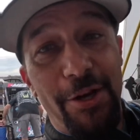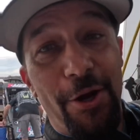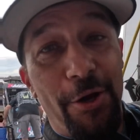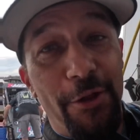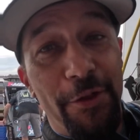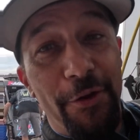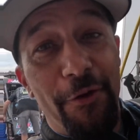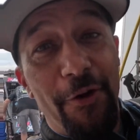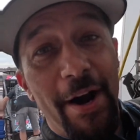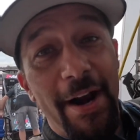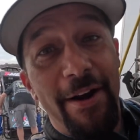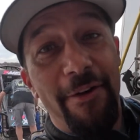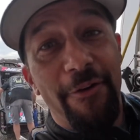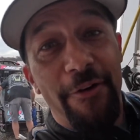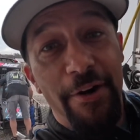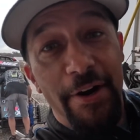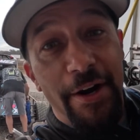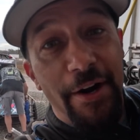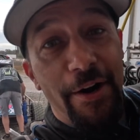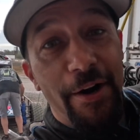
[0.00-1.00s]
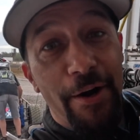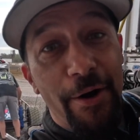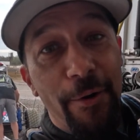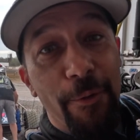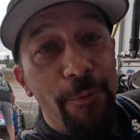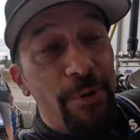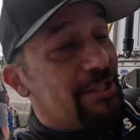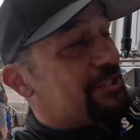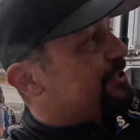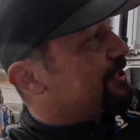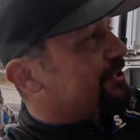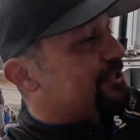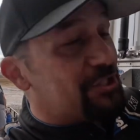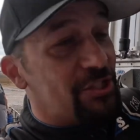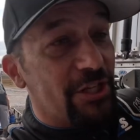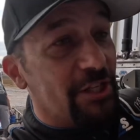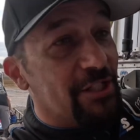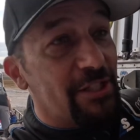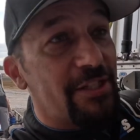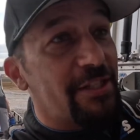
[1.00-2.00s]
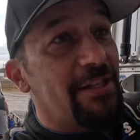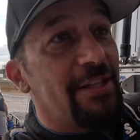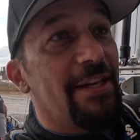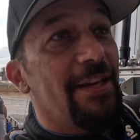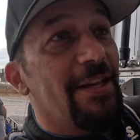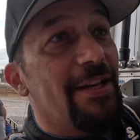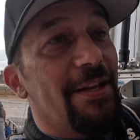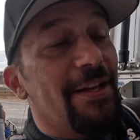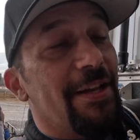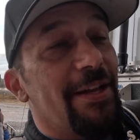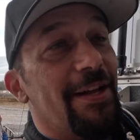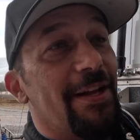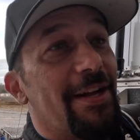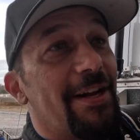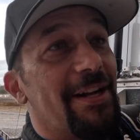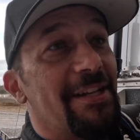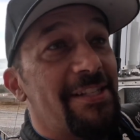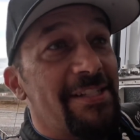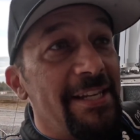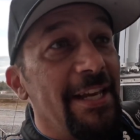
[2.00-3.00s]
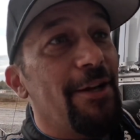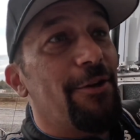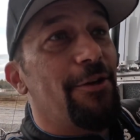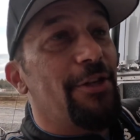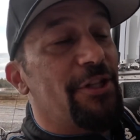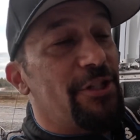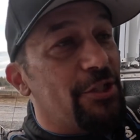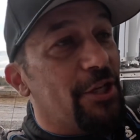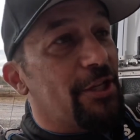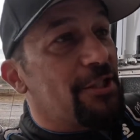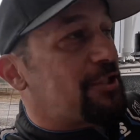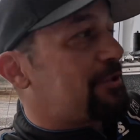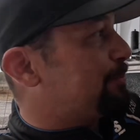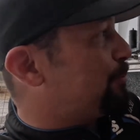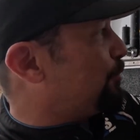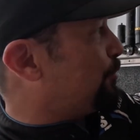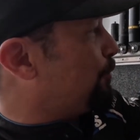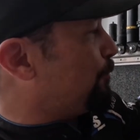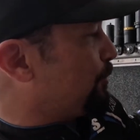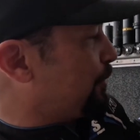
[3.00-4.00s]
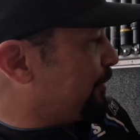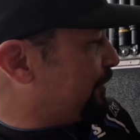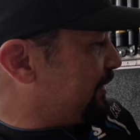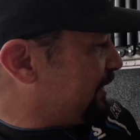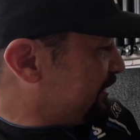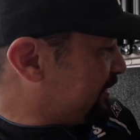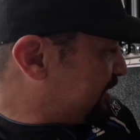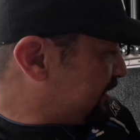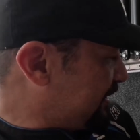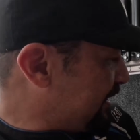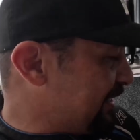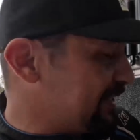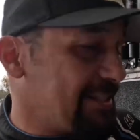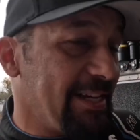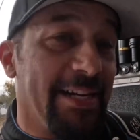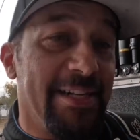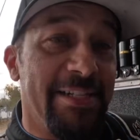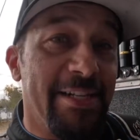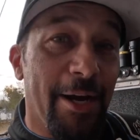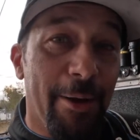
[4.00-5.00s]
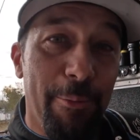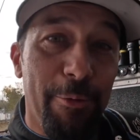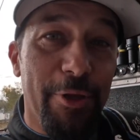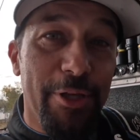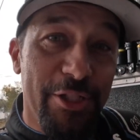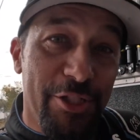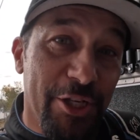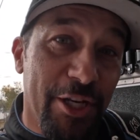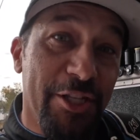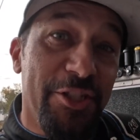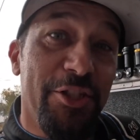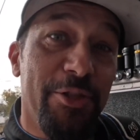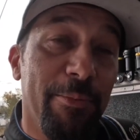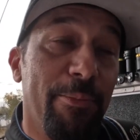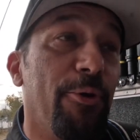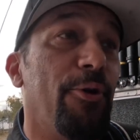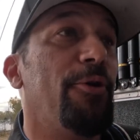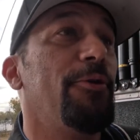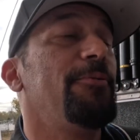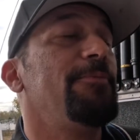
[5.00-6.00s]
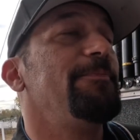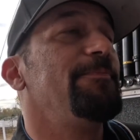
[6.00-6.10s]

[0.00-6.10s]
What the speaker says: on the right rear, which is just a single adjustable, where this is a double adjustable.